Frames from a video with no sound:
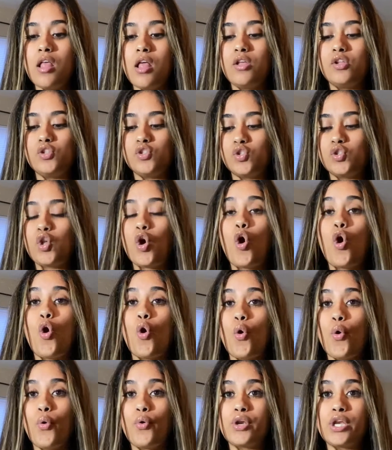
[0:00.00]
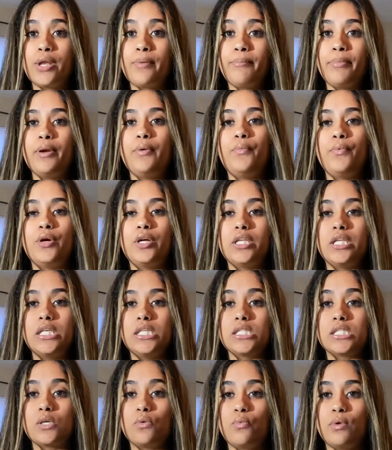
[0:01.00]
So number one
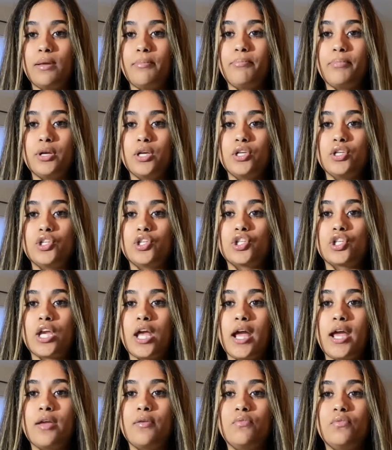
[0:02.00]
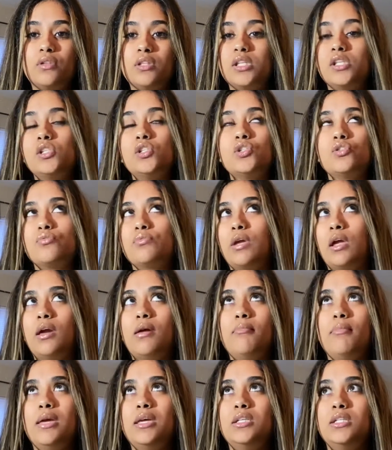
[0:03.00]
is a wet brush. I really do
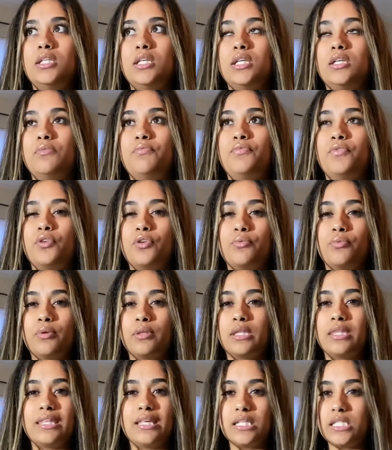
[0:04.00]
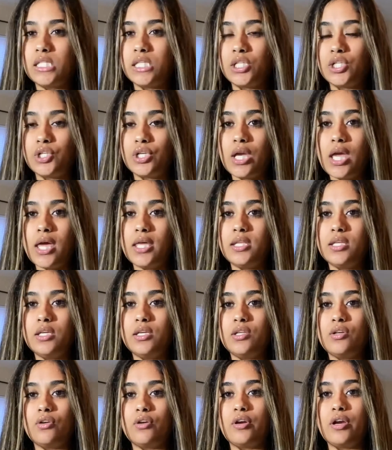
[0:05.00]
recommend it if you're really like tender
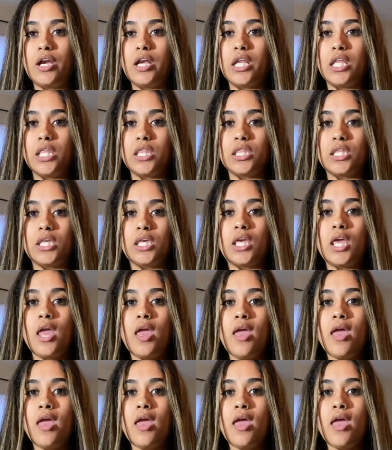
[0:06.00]
headed or anything.